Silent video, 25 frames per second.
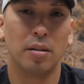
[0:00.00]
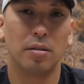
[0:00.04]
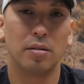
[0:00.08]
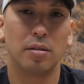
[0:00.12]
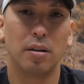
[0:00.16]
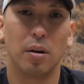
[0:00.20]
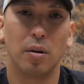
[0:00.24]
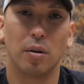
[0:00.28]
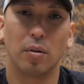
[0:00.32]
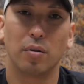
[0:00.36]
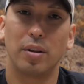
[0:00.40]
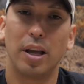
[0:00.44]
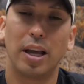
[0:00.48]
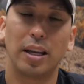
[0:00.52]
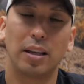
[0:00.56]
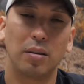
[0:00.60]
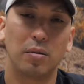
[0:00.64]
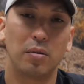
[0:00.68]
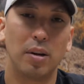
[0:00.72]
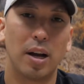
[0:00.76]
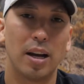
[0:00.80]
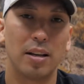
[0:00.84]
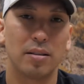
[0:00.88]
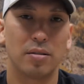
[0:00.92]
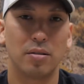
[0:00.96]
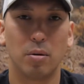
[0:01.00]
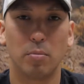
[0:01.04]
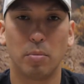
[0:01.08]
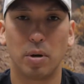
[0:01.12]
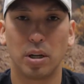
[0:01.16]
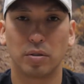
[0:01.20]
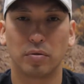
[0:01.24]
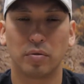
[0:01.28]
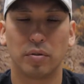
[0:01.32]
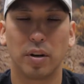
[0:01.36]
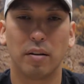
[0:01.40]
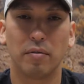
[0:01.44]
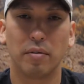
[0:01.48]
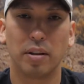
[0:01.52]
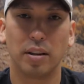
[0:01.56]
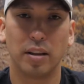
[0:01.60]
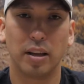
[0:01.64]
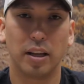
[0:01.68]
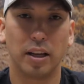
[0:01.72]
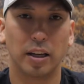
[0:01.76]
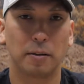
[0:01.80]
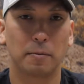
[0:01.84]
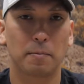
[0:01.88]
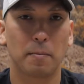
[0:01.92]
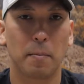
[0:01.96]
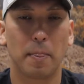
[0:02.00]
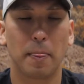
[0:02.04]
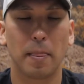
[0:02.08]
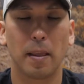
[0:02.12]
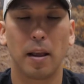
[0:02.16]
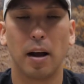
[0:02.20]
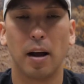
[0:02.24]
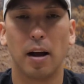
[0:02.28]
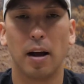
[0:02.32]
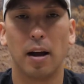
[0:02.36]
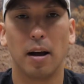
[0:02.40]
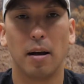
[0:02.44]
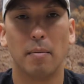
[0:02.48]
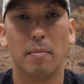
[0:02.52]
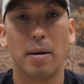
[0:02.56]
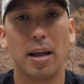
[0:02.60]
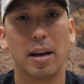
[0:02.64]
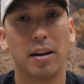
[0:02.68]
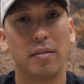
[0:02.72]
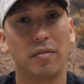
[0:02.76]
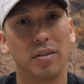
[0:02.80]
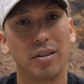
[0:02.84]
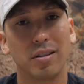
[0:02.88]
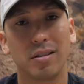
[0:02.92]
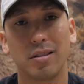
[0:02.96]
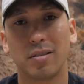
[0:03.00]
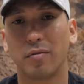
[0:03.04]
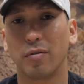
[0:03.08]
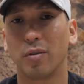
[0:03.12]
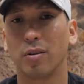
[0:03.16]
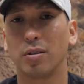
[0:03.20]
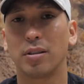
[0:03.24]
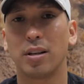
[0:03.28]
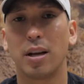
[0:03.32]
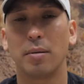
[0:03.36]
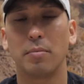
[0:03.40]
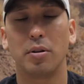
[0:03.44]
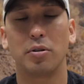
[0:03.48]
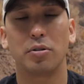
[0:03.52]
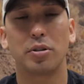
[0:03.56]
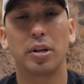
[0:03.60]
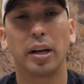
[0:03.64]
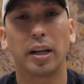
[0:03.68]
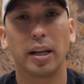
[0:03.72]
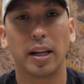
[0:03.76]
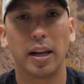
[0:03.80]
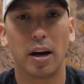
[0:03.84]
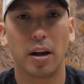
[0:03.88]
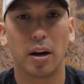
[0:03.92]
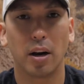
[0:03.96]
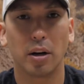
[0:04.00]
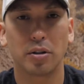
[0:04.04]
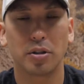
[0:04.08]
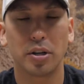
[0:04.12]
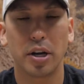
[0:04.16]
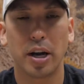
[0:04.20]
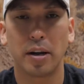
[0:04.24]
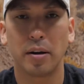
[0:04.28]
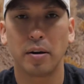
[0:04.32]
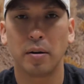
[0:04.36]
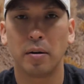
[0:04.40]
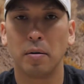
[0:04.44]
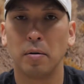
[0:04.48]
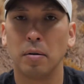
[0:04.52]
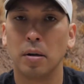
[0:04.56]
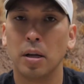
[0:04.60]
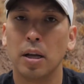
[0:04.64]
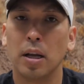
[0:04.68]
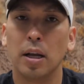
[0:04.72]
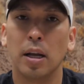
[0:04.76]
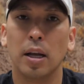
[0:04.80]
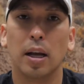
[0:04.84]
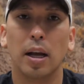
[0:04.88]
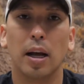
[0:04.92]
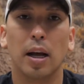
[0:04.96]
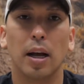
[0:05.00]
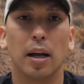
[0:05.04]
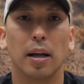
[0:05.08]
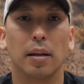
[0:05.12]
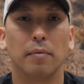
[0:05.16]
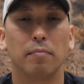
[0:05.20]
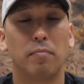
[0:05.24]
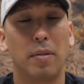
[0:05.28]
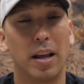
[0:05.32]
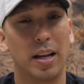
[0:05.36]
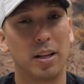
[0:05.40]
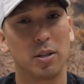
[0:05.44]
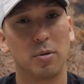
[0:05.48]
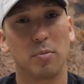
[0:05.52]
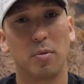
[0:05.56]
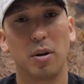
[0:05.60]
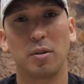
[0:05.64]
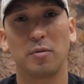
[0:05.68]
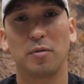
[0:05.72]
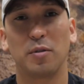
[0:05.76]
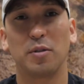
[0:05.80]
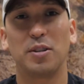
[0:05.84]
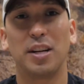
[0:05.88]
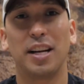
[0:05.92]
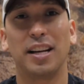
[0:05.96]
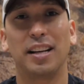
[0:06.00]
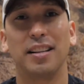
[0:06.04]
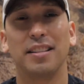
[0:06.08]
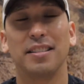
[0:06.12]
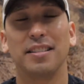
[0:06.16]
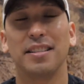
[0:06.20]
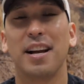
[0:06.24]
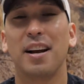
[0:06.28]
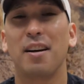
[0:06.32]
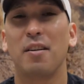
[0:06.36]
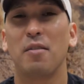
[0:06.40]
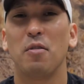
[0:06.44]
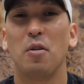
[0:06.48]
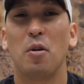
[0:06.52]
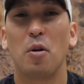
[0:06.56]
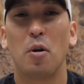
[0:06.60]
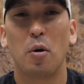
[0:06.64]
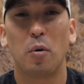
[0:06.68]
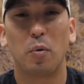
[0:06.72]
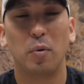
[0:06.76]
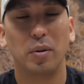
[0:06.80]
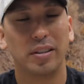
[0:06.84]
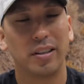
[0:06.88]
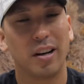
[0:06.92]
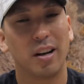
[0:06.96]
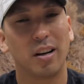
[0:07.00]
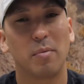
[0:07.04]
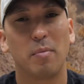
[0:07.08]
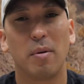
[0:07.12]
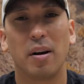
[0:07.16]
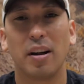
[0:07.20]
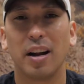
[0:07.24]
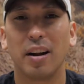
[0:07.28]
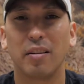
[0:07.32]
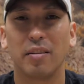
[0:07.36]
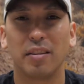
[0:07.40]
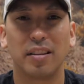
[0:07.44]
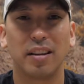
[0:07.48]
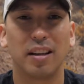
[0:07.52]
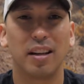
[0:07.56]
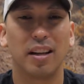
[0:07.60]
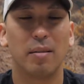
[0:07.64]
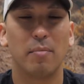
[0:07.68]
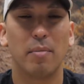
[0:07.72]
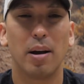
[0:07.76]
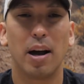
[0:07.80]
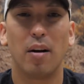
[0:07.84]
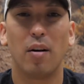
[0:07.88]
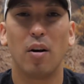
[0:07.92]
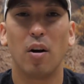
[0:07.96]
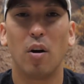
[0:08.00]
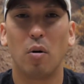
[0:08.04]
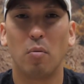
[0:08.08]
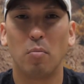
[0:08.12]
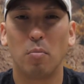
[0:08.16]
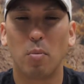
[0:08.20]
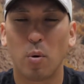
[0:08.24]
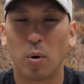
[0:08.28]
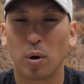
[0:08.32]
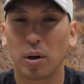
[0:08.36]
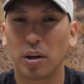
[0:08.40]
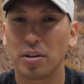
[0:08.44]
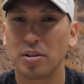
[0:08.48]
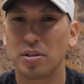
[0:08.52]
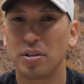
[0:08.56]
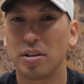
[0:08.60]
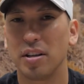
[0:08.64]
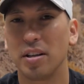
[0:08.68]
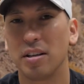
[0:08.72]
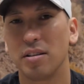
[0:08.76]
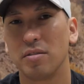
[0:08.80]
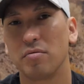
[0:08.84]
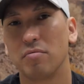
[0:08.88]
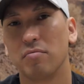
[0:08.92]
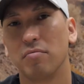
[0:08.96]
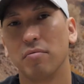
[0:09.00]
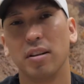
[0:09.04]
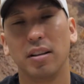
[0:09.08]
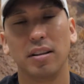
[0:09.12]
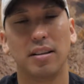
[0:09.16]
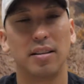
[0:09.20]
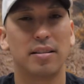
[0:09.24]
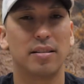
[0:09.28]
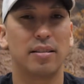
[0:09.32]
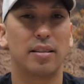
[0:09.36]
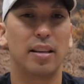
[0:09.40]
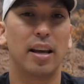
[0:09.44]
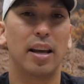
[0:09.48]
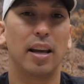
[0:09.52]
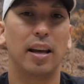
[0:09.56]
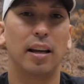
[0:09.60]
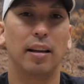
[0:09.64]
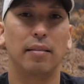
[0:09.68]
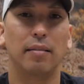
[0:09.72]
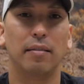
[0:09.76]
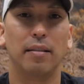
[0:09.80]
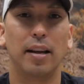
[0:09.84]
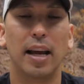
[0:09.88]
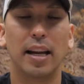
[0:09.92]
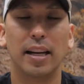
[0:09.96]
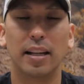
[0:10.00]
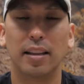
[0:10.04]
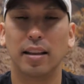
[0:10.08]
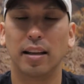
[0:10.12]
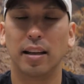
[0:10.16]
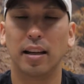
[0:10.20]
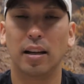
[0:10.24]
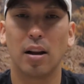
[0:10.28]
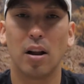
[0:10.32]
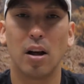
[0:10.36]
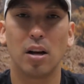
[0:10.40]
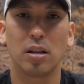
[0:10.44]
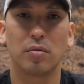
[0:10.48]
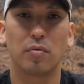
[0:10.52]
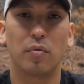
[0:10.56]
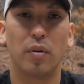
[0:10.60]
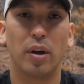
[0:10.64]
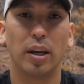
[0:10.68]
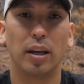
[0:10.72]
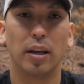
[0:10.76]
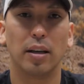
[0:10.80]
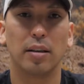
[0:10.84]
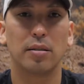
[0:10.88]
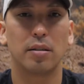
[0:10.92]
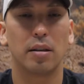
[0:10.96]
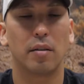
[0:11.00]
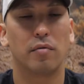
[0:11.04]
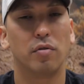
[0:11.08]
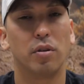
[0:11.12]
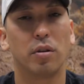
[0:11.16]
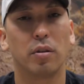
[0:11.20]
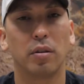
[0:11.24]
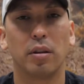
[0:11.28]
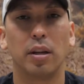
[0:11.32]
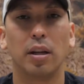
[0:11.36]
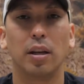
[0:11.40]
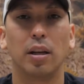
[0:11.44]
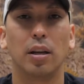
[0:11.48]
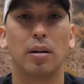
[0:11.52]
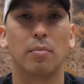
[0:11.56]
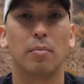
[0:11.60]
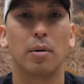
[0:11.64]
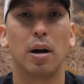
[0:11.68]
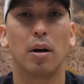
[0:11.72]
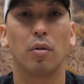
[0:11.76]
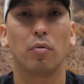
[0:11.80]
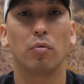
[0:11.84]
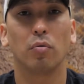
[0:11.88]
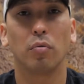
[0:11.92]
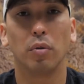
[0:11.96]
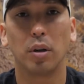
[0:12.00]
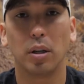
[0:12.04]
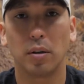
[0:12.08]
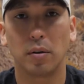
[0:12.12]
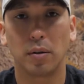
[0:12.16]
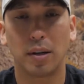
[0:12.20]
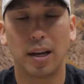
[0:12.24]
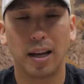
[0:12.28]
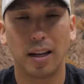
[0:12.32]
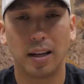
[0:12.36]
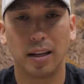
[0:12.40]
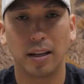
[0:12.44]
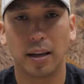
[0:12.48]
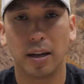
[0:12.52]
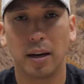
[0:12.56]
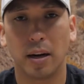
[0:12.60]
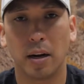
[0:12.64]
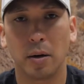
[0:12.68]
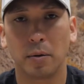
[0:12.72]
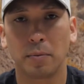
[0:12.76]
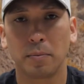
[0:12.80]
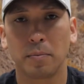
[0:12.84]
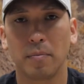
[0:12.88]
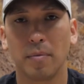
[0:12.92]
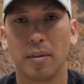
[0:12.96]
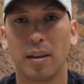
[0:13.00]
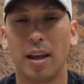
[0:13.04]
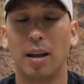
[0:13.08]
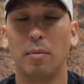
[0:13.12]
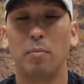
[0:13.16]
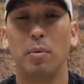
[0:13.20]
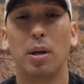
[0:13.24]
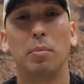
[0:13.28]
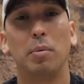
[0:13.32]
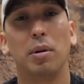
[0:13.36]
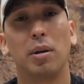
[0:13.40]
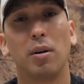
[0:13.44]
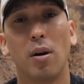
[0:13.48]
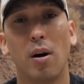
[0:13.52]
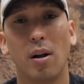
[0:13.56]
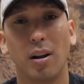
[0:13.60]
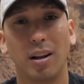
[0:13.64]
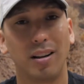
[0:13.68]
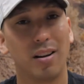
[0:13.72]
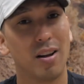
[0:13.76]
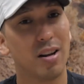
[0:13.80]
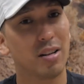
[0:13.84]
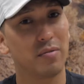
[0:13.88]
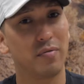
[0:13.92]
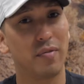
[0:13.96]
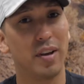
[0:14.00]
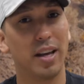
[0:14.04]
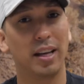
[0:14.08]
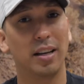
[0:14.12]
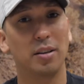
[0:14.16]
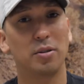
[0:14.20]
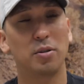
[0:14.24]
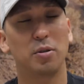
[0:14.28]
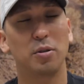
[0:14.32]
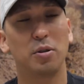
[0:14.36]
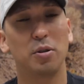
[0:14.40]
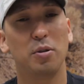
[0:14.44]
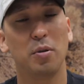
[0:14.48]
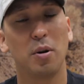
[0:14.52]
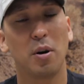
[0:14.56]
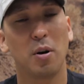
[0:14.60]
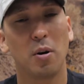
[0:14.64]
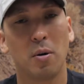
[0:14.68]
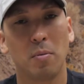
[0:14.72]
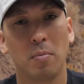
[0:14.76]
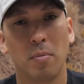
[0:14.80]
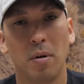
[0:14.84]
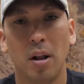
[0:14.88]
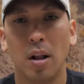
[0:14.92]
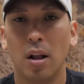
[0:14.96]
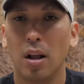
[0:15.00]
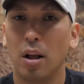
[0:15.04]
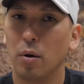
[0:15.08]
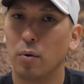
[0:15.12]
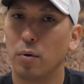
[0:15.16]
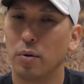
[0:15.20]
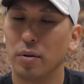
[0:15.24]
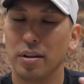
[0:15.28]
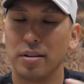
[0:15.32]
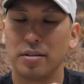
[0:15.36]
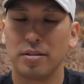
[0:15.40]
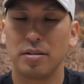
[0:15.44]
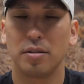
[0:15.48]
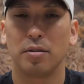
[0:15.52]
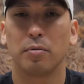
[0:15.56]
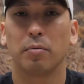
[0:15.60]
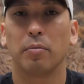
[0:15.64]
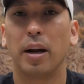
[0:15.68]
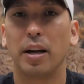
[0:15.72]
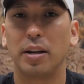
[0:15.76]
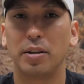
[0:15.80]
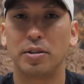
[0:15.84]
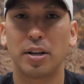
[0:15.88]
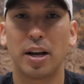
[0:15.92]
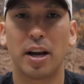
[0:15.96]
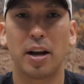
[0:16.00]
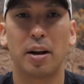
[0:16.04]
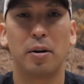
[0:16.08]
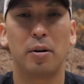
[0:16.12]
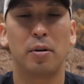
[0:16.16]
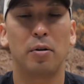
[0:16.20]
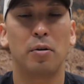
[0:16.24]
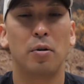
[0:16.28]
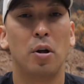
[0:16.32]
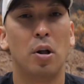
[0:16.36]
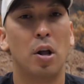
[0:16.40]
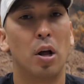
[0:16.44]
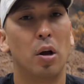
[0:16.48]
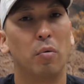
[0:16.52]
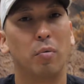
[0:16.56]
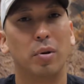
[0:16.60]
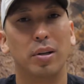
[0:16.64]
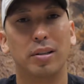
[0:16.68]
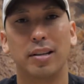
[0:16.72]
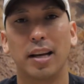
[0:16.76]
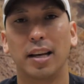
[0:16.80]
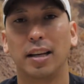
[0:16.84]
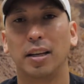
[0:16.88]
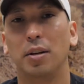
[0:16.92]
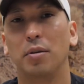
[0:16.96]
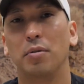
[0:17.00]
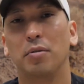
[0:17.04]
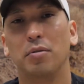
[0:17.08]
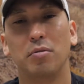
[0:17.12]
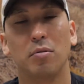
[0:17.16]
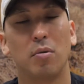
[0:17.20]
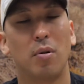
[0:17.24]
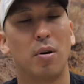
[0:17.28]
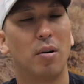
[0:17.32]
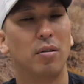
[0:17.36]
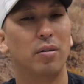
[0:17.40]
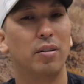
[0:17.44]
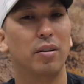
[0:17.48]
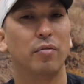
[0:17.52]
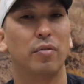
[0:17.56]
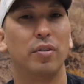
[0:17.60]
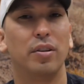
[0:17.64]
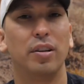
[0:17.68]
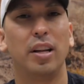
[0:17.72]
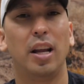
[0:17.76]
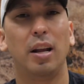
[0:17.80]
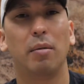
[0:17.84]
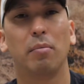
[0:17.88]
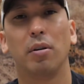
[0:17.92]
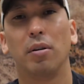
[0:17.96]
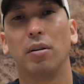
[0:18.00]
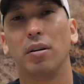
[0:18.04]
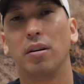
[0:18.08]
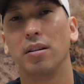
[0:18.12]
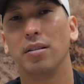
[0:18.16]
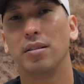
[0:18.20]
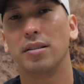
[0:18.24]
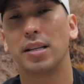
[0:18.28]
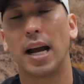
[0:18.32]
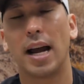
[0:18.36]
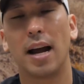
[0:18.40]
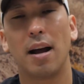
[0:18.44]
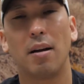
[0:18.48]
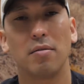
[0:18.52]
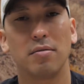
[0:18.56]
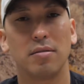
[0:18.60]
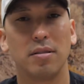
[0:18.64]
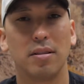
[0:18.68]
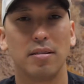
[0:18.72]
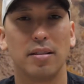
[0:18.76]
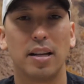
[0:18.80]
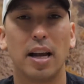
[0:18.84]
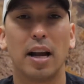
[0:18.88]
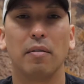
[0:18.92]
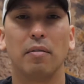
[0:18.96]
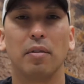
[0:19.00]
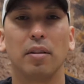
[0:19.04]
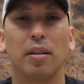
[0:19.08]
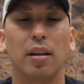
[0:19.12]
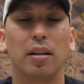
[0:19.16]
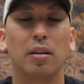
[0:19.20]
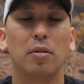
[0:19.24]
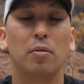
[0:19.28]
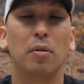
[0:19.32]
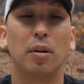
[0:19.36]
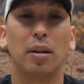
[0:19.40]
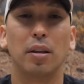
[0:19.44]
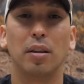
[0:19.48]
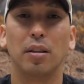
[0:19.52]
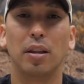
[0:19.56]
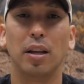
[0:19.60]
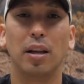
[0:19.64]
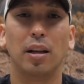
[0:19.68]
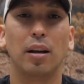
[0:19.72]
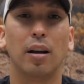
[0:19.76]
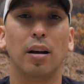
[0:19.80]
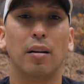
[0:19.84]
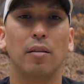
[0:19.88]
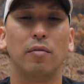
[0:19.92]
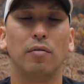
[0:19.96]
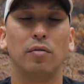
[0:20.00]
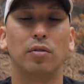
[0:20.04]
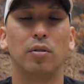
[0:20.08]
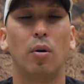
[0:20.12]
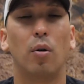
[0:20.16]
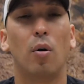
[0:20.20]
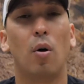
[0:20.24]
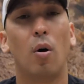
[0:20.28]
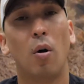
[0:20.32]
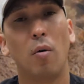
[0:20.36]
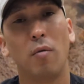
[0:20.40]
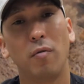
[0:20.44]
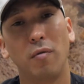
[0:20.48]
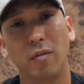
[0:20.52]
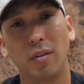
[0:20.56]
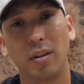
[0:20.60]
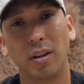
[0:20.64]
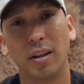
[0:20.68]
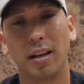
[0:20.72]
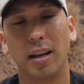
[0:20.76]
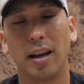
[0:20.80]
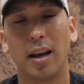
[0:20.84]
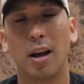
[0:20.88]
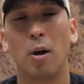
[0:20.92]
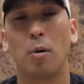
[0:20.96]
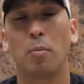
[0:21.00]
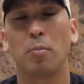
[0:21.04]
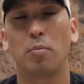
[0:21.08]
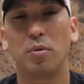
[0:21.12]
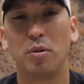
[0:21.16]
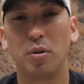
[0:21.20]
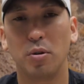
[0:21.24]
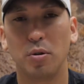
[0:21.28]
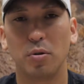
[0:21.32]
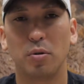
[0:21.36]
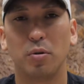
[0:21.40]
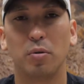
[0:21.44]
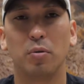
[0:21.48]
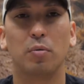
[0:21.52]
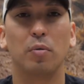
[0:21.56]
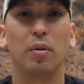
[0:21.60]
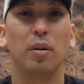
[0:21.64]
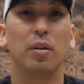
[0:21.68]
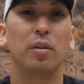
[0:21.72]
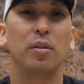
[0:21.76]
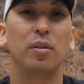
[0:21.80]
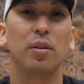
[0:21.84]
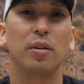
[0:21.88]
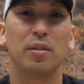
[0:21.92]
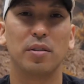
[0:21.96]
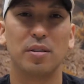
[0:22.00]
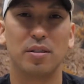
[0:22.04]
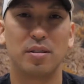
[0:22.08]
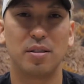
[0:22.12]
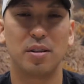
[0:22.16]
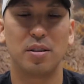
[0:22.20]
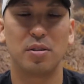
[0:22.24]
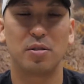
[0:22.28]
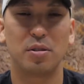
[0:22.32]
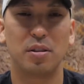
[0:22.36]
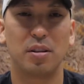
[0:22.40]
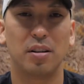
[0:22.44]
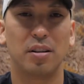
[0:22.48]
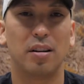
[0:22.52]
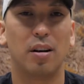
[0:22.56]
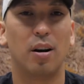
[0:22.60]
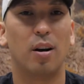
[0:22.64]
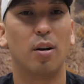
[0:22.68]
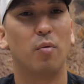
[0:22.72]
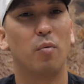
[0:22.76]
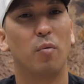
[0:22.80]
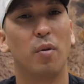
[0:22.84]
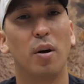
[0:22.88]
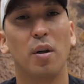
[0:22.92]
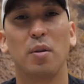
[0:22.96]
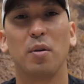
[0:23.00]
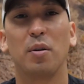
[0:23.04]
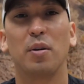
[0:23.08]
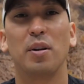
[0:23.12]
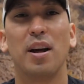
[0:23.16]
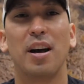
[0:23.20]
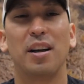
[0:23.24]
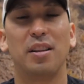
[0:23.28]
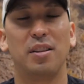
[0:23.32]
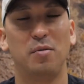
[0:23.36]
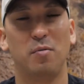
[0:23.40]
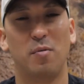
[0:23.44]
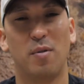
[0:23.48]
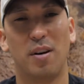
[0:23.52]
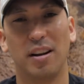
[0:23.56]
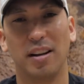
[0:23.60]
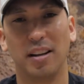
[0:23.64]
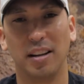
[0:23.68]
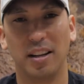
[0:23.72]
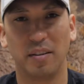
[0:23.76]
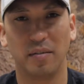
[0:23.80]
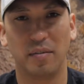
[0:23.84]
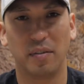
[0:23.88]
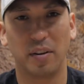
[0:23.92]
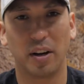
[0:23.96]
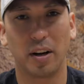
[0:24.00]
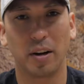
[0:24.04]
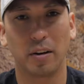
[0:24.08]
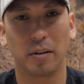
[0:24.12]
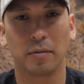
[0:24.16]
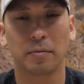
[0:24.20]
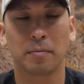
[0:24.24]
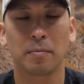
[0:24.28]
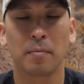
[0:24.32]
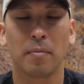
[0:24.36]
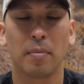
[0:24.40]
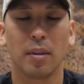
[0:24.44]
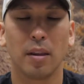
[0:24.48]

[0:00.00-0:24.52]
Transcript: So thank you guys so much for everything. Um, and if this is the first time you're checking out our channel, uh, thanks so much for checking us out. We talk about everything about home mortgages, real estate, anything in Las Vegas. If you're thinking about relocating here and maybe calling Las Vegas your new home, well, this is the right channel. We take you into all different neighborhoods, houses, everything you can think of to hopefully help you with your decision on whether or not you want to live here.